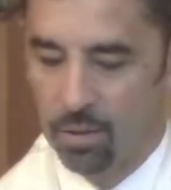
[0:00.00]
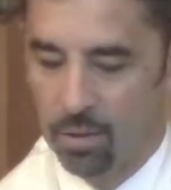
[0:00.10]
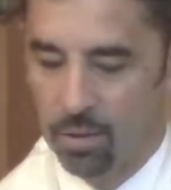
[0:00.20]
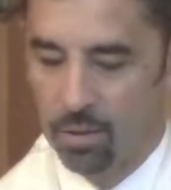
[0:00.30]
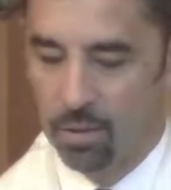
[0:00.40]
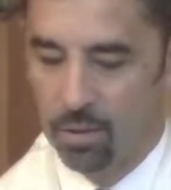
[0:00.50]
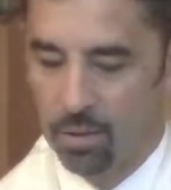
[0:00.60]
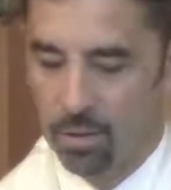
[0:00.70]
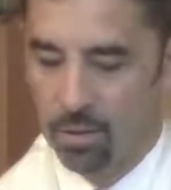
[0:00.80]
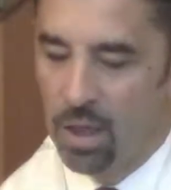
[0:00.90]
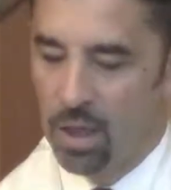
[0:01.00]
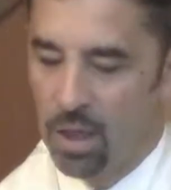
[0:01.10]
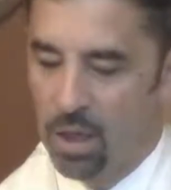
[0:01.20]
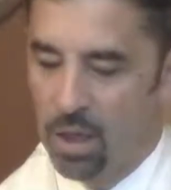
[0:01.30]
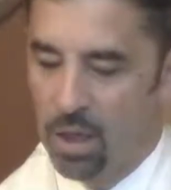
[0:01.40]
by building
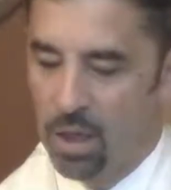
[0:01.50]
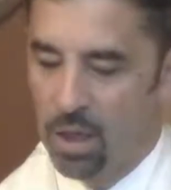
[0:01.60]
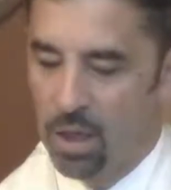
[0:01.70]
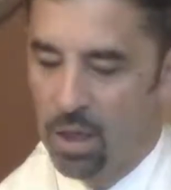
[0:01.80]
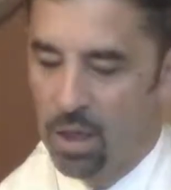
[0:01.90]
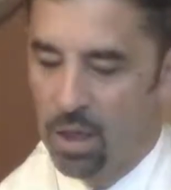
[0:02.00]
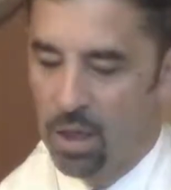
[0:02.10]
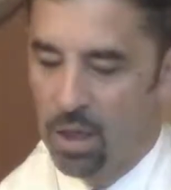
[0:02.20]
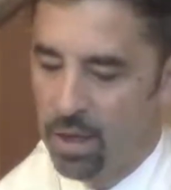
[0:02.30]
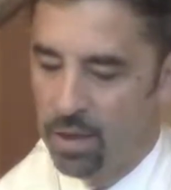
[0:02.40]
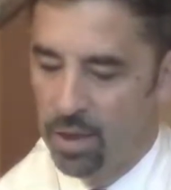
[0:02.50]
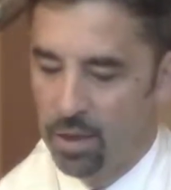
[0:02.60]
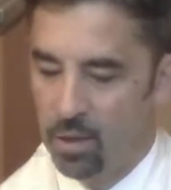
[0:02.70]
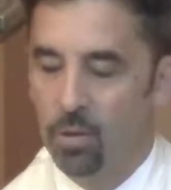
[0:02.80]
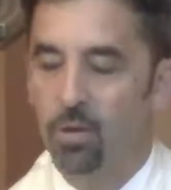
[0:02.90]
alliances and by speaking in
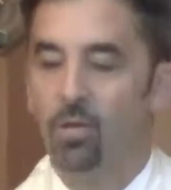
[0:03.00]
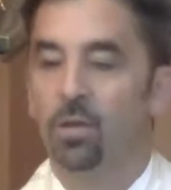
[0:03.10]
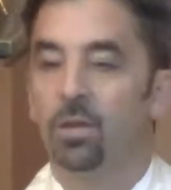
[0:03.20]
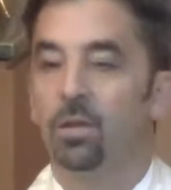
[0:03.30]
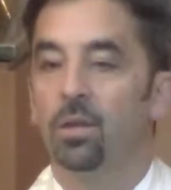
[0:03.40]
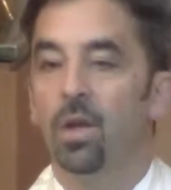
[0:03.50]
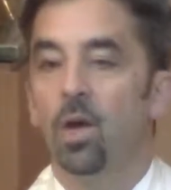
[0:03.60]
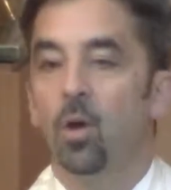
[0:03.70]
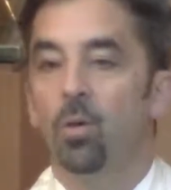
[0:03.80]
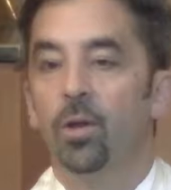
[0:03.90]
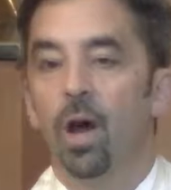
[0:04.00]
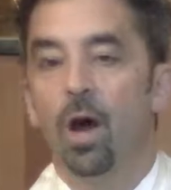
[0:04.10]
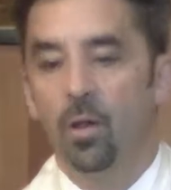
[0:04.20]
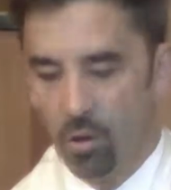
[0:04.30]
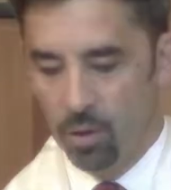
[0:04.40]
unison with
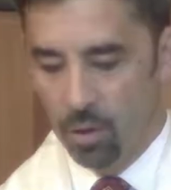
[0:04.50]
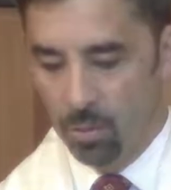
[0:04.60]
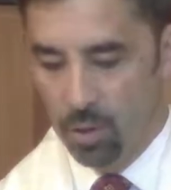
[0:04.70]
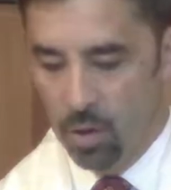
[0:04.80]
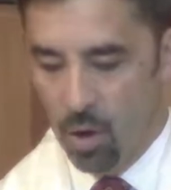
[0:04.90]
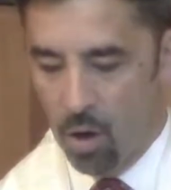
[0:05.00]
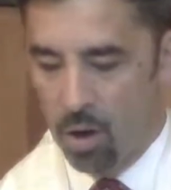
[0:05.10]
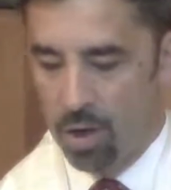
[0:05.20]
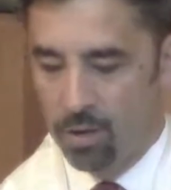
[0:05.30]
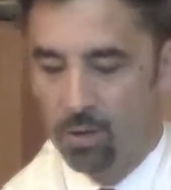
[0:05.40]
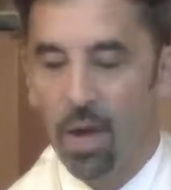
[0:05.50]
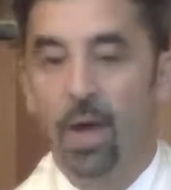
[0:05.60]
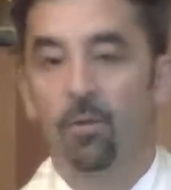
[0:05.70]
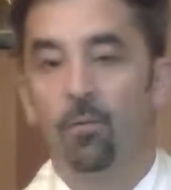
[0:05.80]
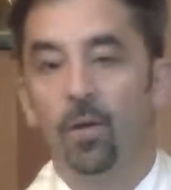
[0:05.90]
other minorities
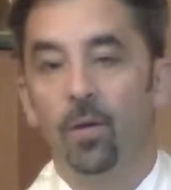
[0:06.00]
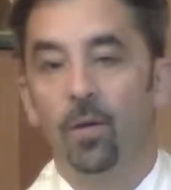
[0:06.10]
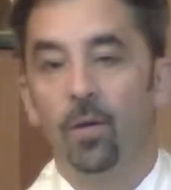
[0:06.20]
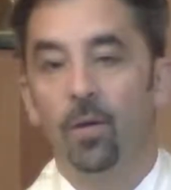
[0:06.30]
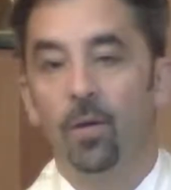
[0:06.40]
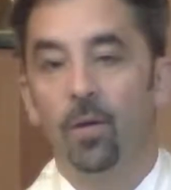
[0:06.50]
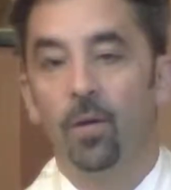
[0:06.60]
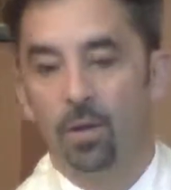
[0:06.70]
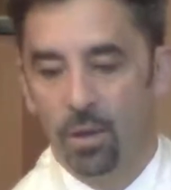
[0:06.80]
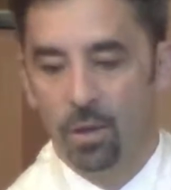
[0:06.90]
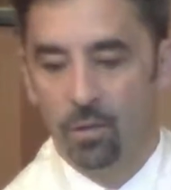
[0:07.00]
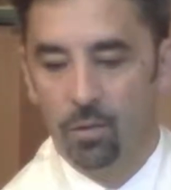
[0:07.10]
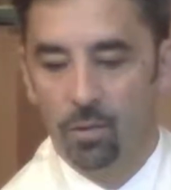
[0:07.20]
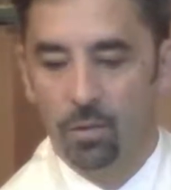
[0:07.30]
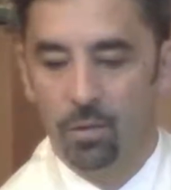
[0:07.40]
and faith
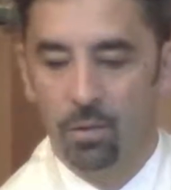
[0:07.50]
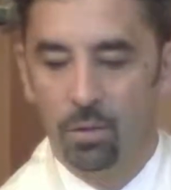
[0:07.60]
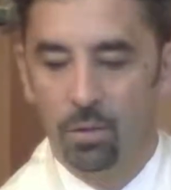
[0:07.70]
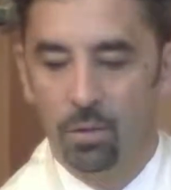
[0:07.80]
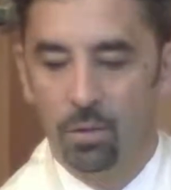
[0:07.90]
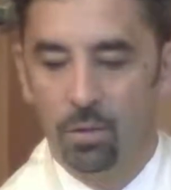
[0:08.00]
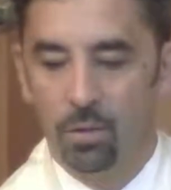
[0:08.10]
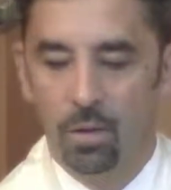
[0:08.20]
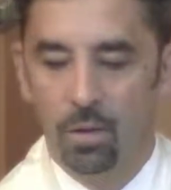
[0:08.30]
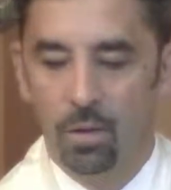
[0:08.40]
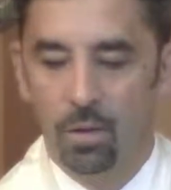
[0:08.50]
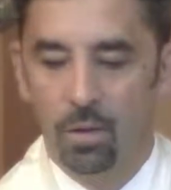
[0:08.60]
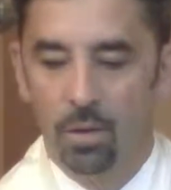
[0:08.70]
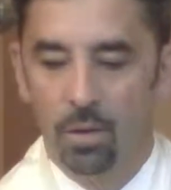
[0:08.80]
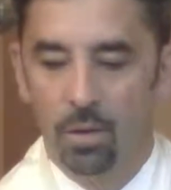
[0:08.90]
communities.
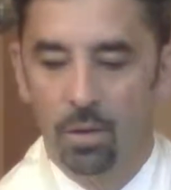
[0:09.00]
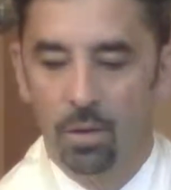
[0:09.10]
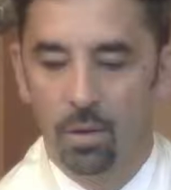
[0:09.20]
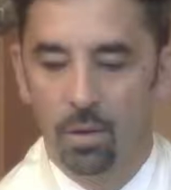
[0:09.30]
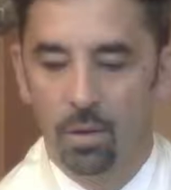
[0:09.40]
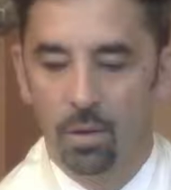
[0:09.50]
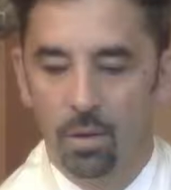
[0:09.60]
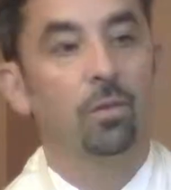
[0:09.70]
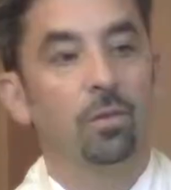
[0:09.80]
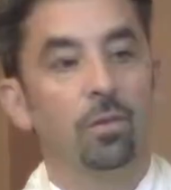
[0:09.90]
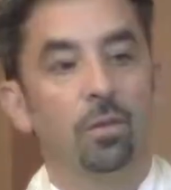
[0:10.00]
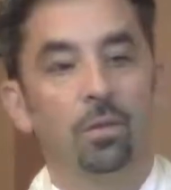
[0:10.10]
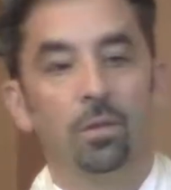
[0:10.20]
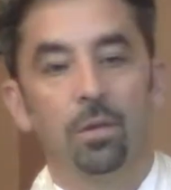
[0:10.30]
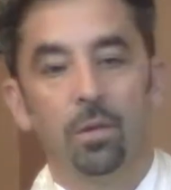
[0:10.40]
Neither silence,
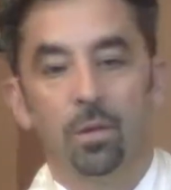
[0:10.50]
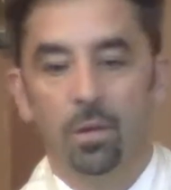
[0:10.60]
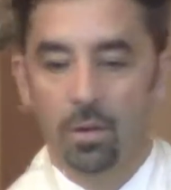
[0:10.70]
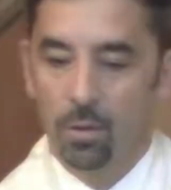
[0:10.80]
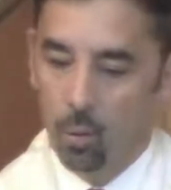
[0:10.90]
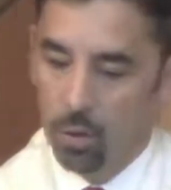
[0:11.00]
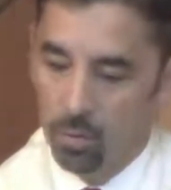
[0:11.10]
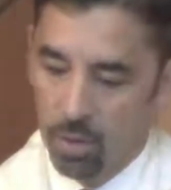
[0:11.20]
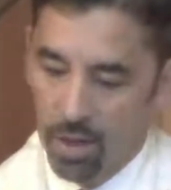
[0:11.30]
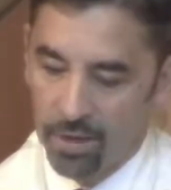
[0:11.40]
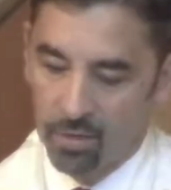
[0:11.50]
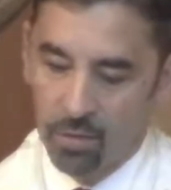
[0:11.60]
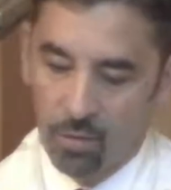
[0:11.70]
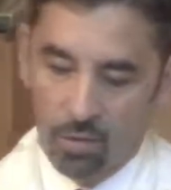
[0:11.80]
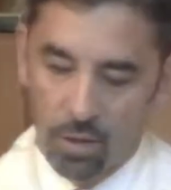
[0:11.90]
nor
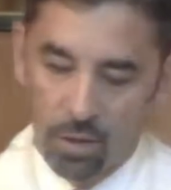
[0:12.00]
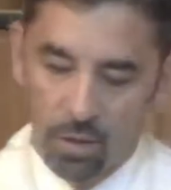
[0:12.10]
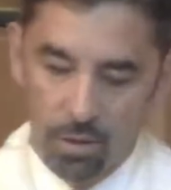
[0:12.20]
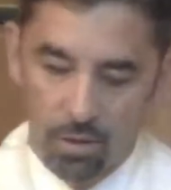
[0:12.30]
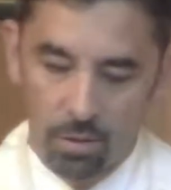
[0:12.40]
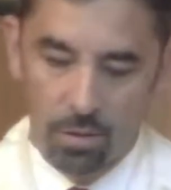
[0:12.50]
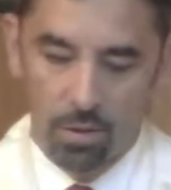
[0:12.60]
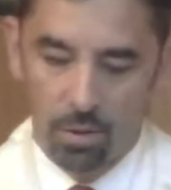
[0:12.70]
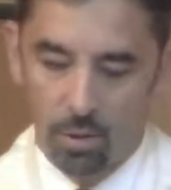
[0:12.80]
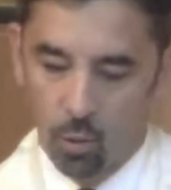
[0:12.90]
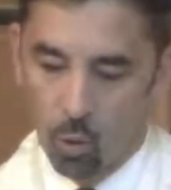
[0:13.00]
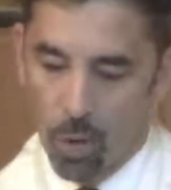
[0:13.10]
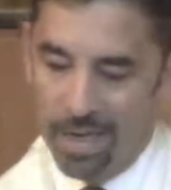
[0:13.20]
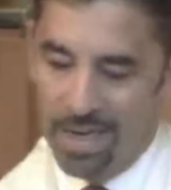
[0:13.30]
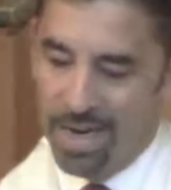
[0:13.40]
complacency, nor
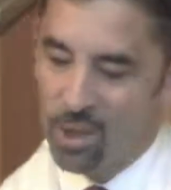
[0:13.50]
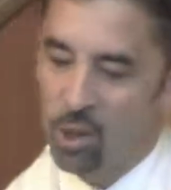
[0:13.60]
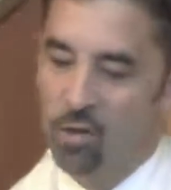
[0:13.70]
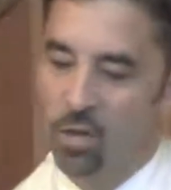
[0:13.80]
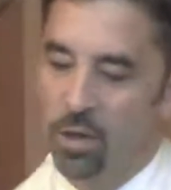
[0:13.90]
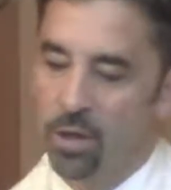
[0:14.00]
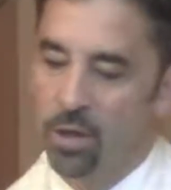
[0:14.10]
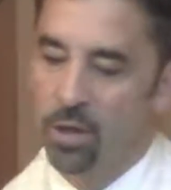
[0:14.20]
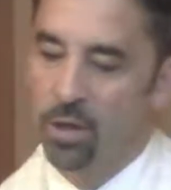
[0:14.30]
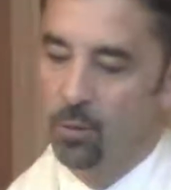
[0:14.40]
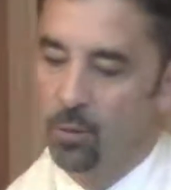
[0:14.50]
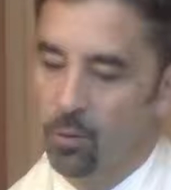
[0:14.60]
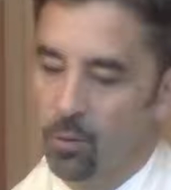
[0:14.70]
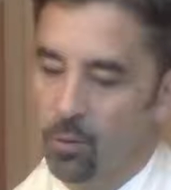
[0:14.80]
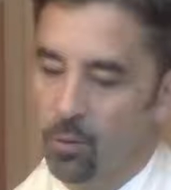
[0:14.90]
waiting anxiously or fearfully
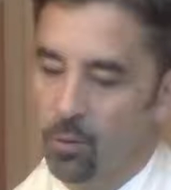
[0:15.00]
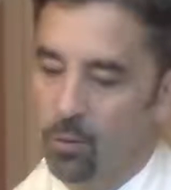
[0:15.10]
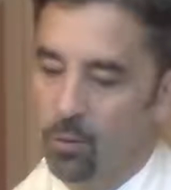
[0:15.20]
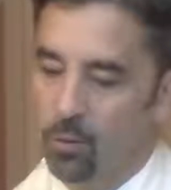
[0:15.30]
for the next